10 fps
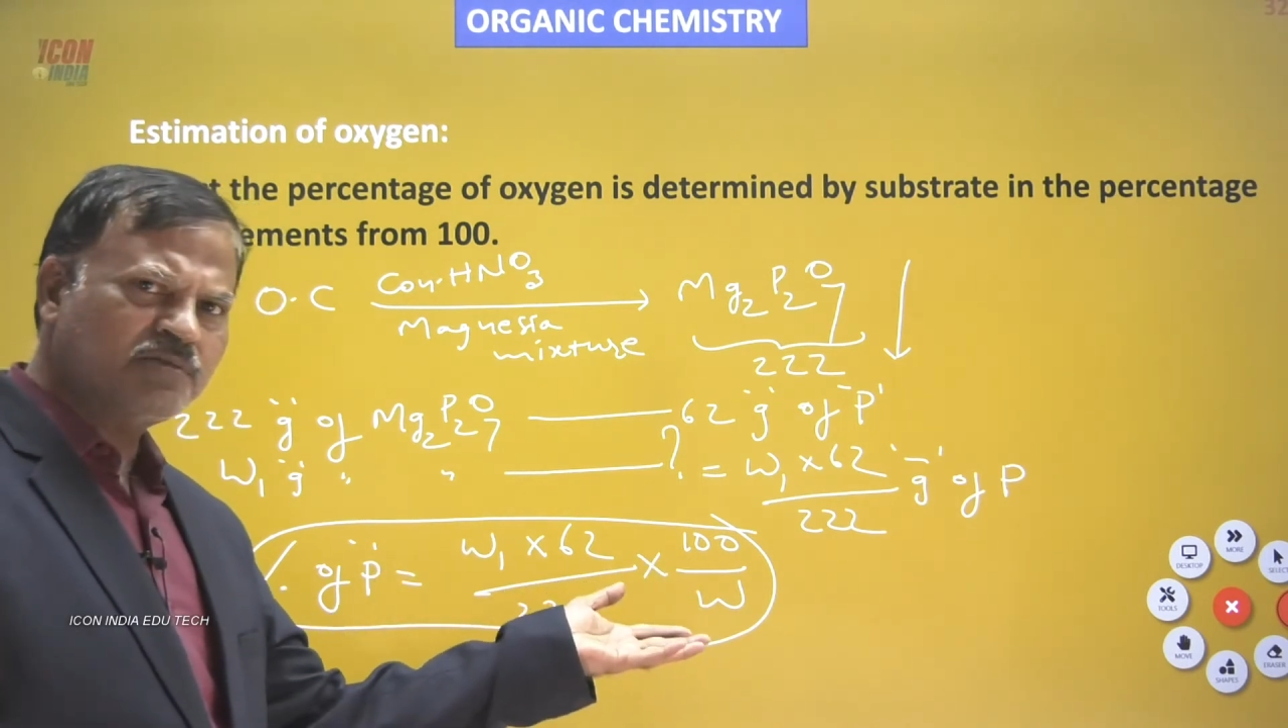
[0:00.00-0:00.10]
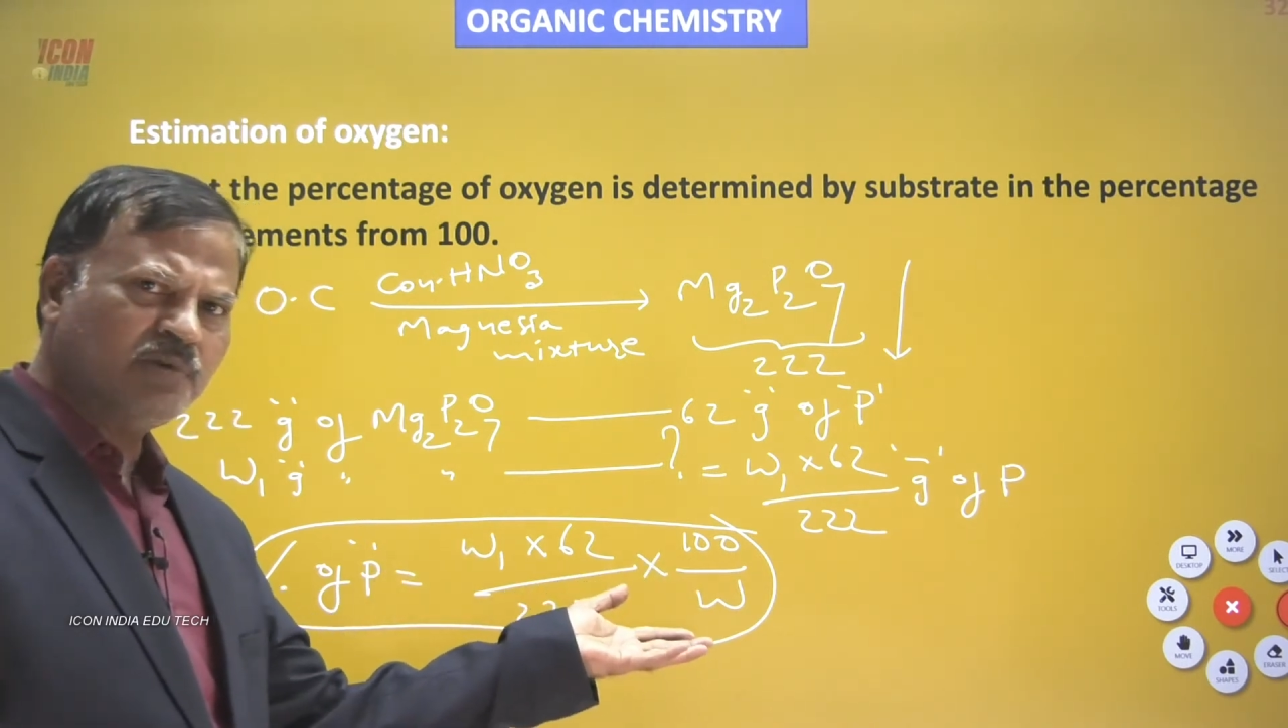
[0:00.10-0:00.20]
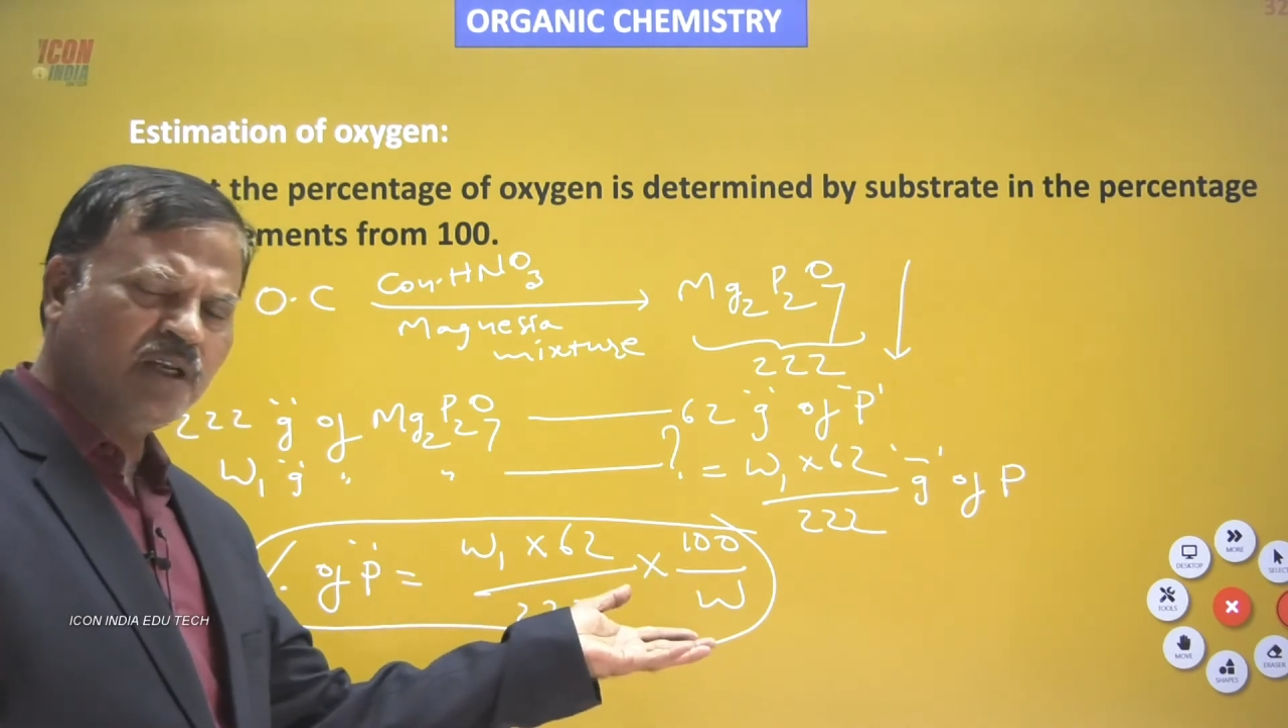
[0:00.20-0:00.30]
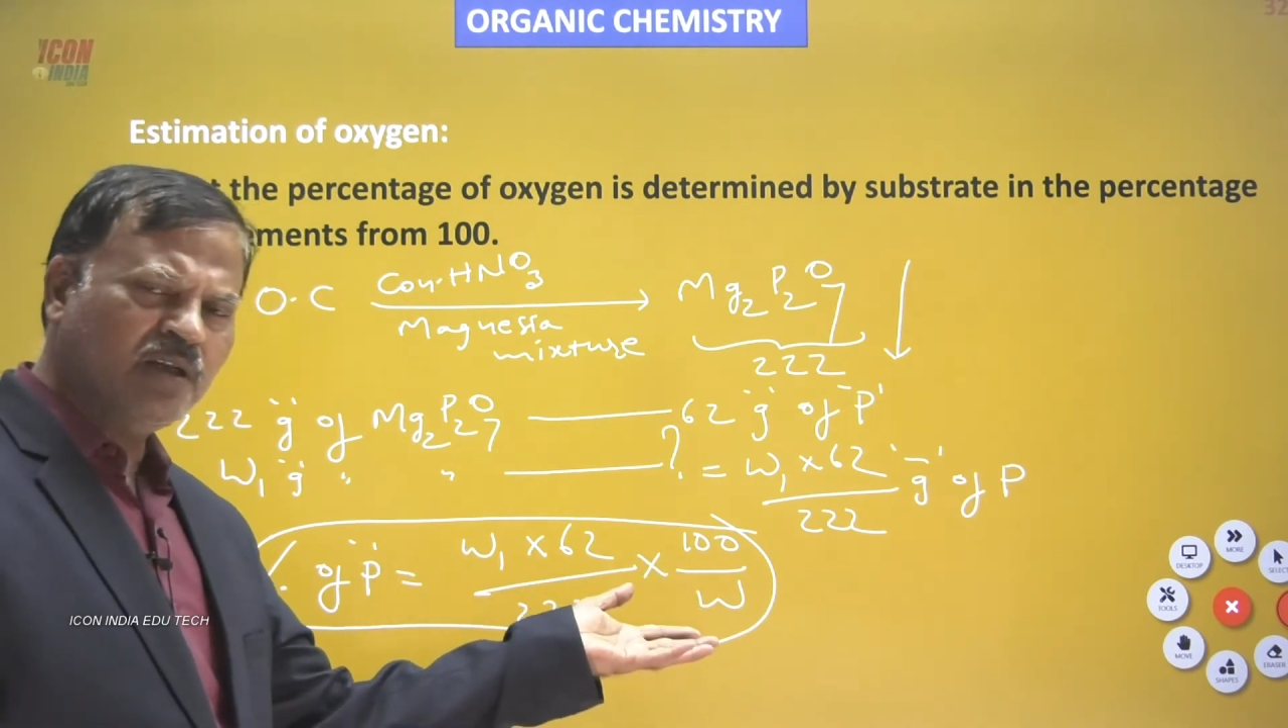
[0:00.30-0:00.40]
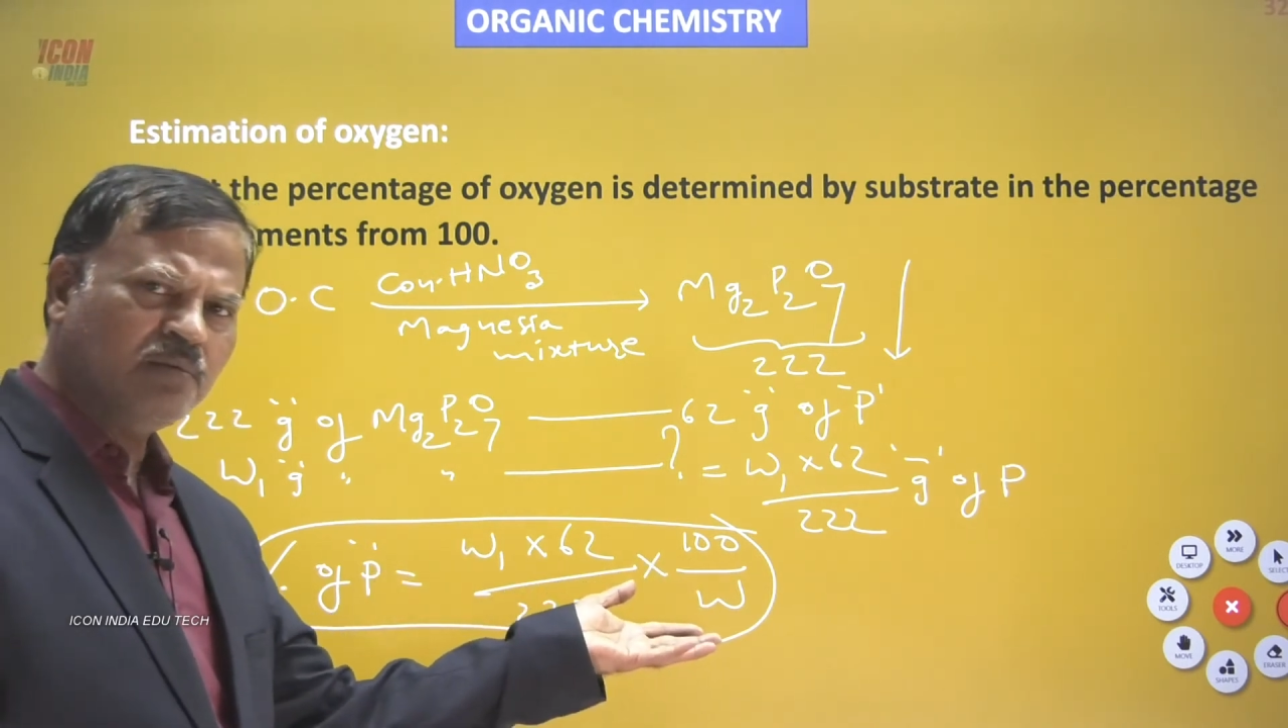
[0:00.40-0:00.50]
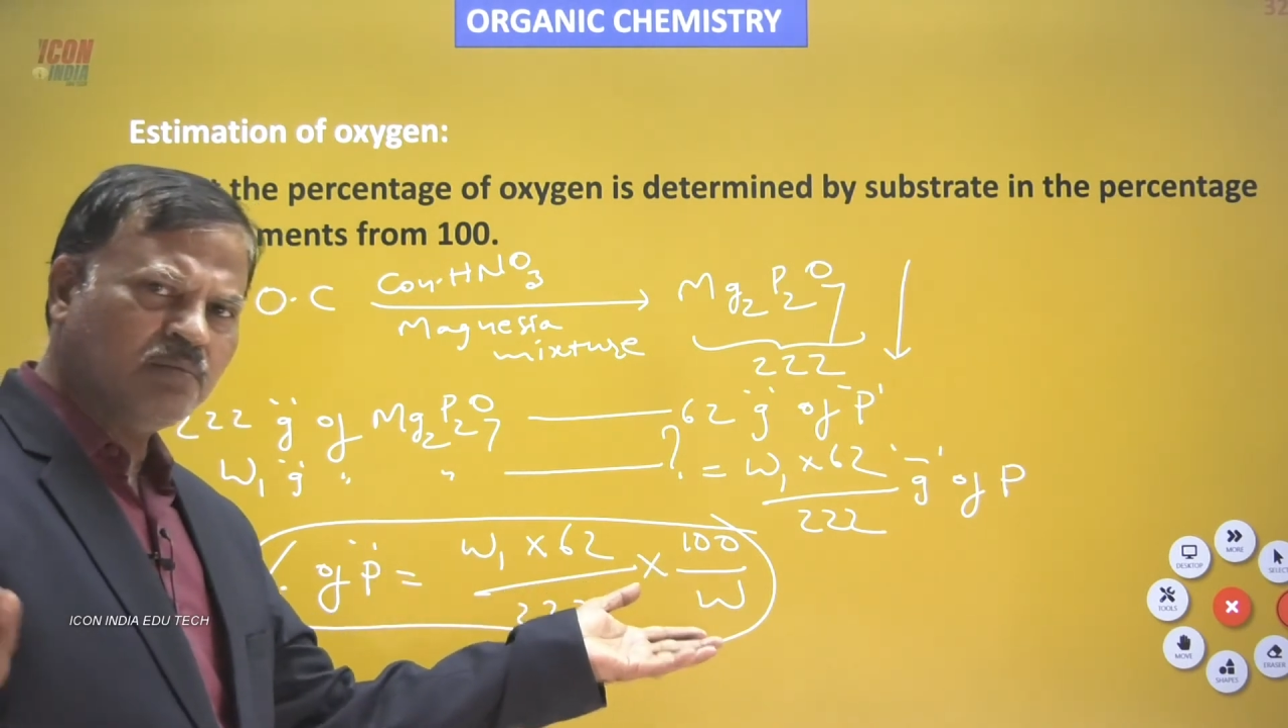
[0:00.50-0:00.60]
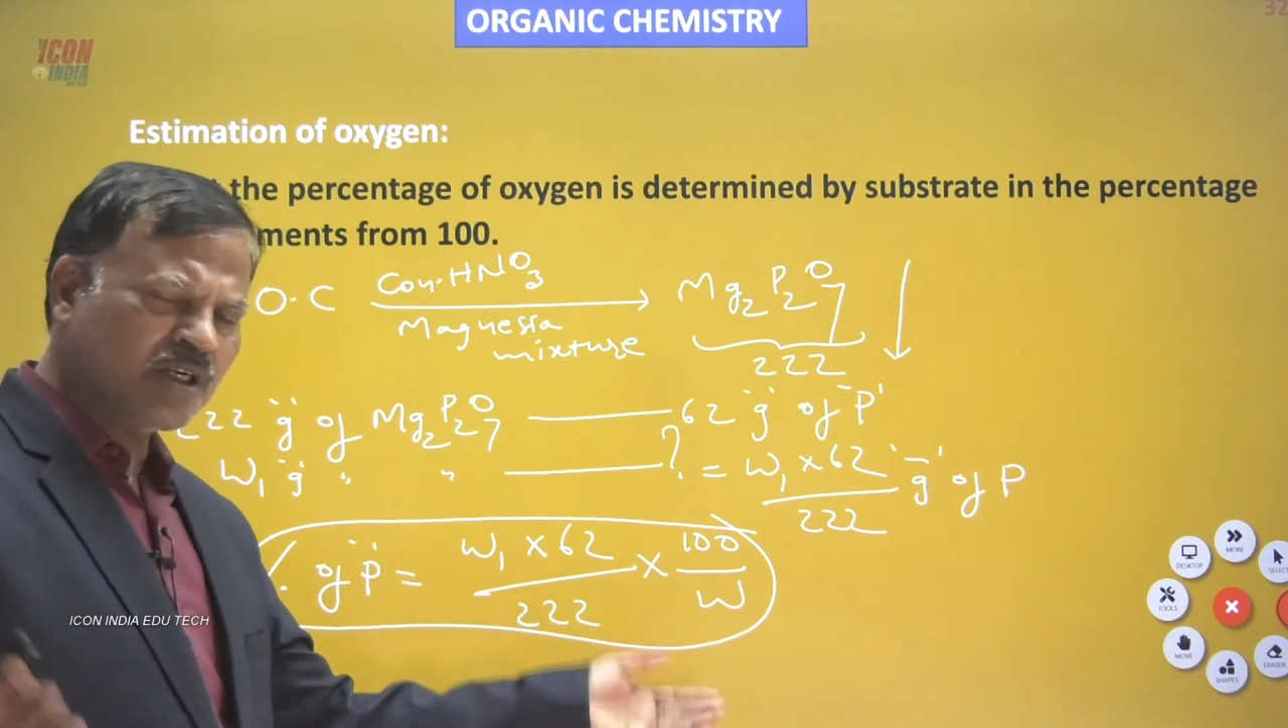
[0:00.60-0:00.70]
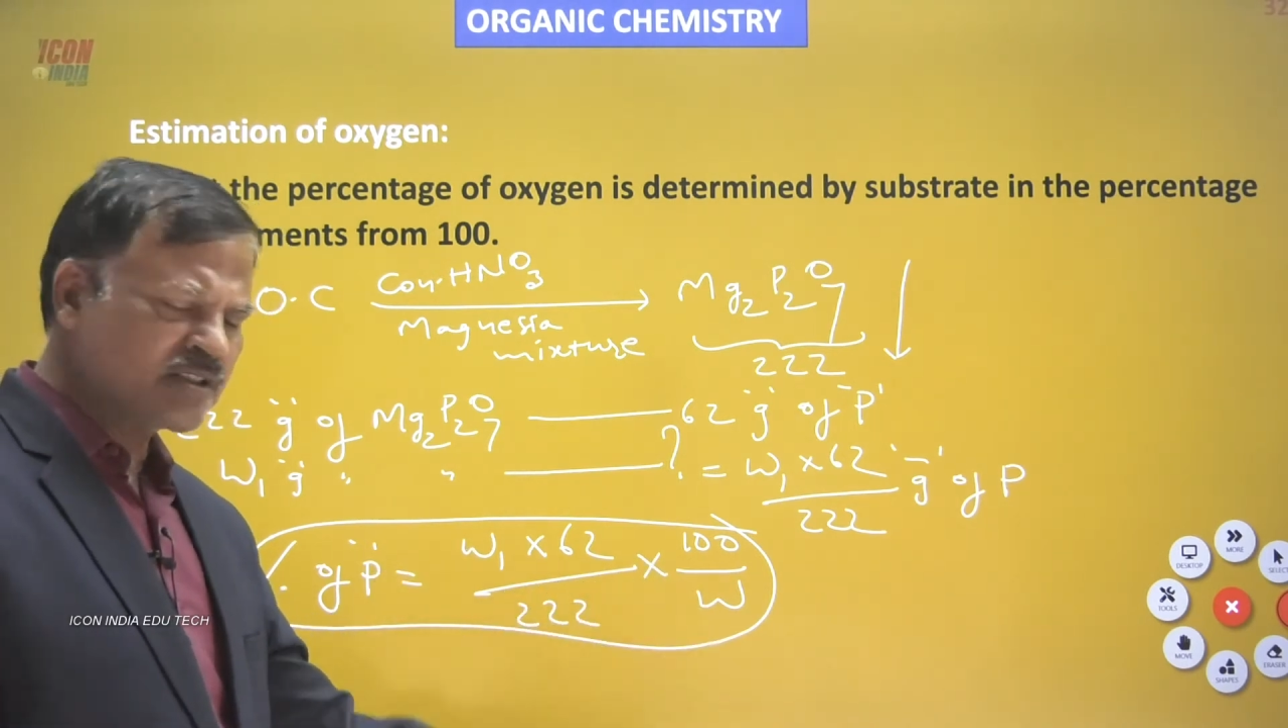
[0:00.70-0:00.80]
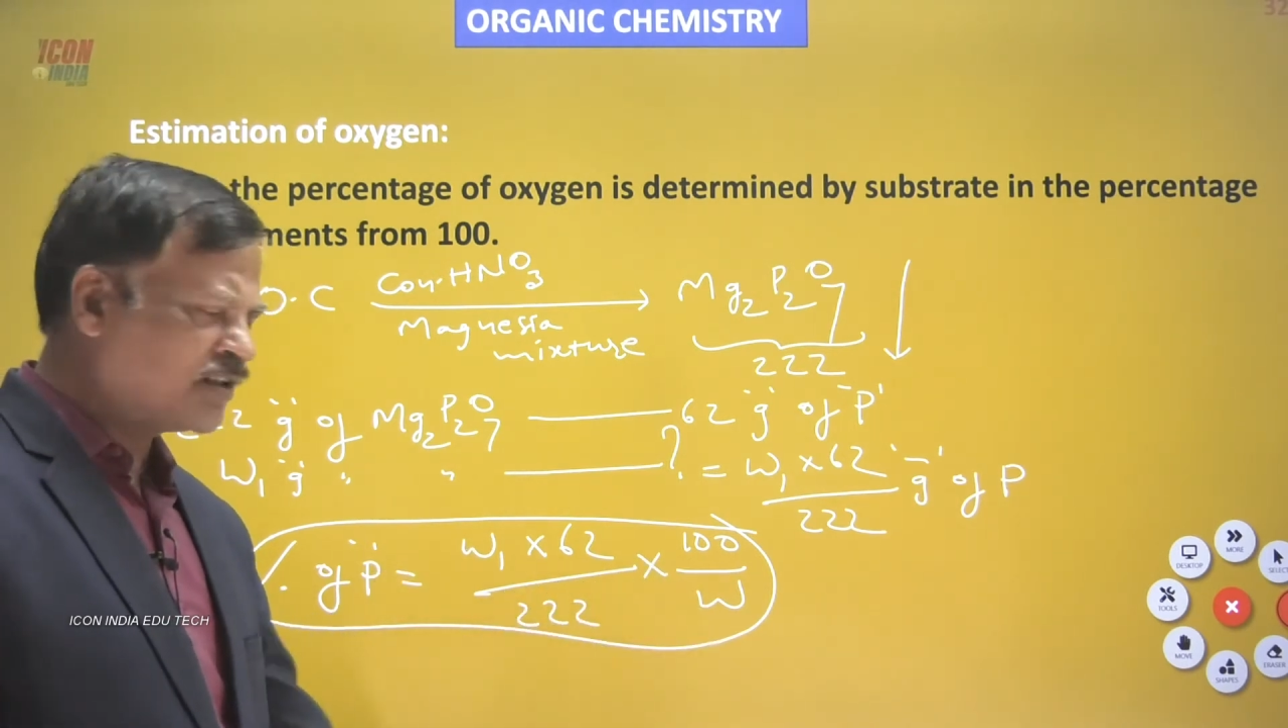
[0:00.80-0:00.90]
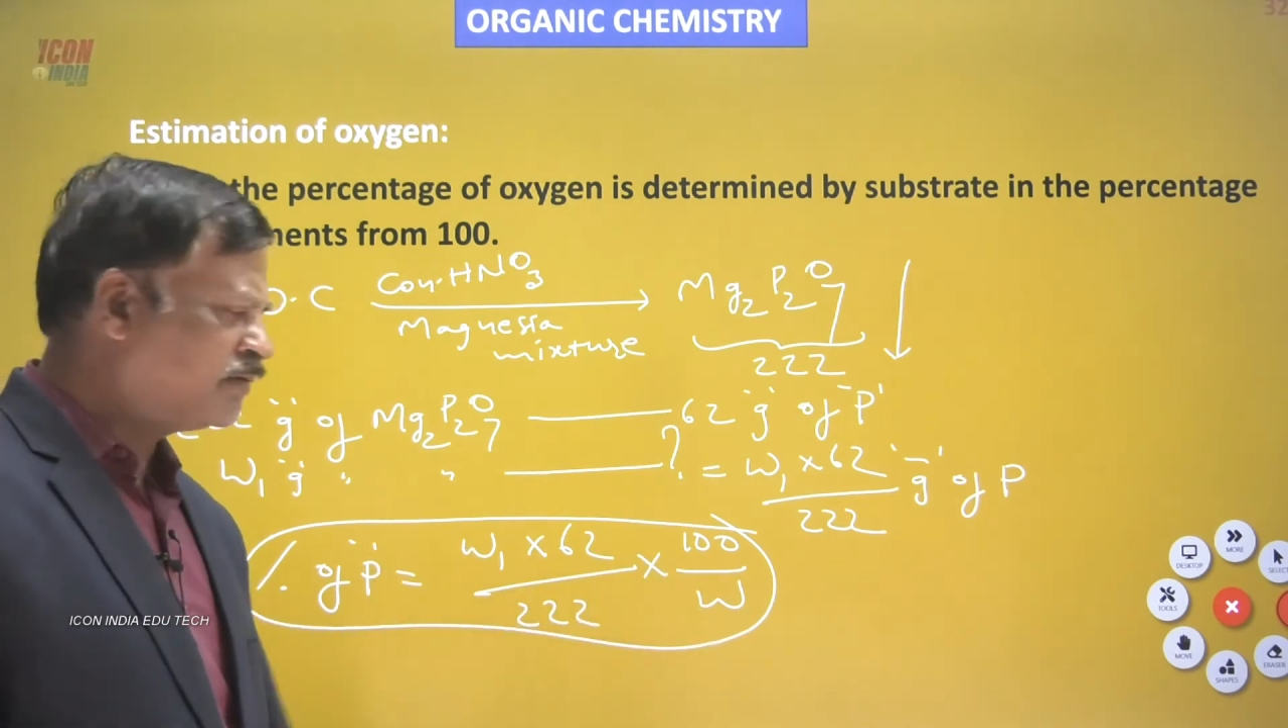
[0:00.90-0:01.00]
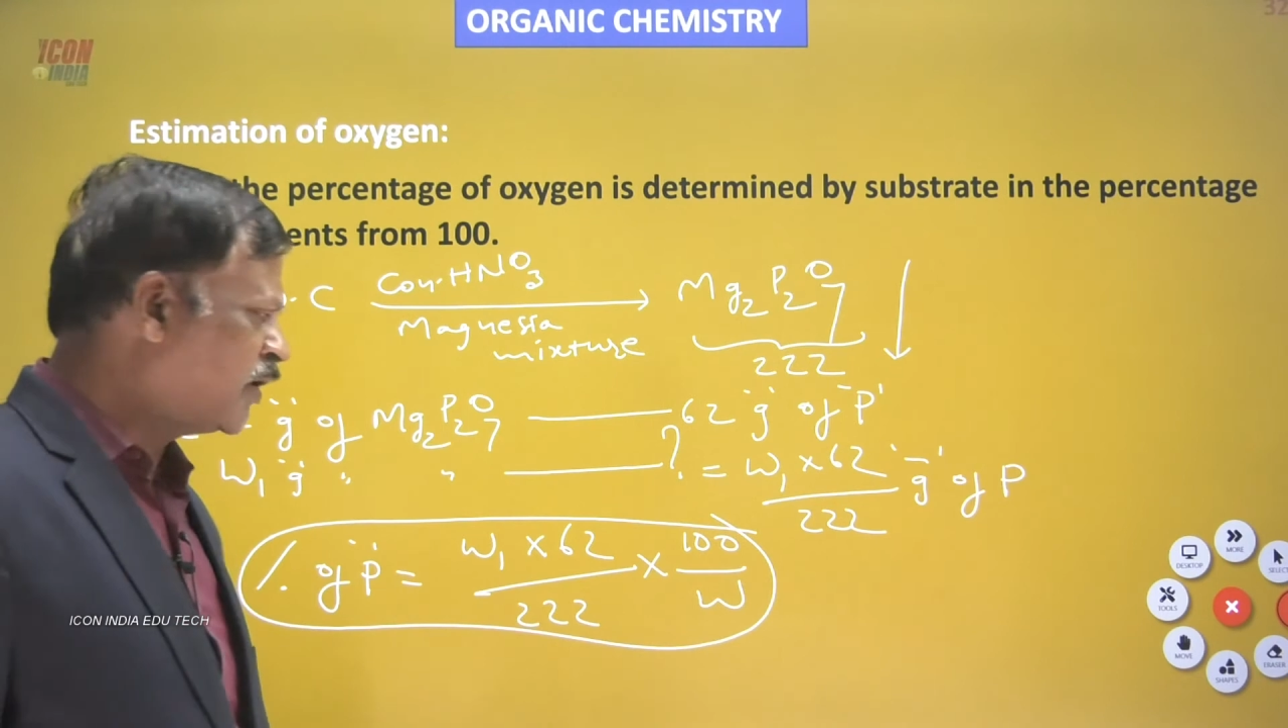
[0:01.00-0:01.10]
as usual,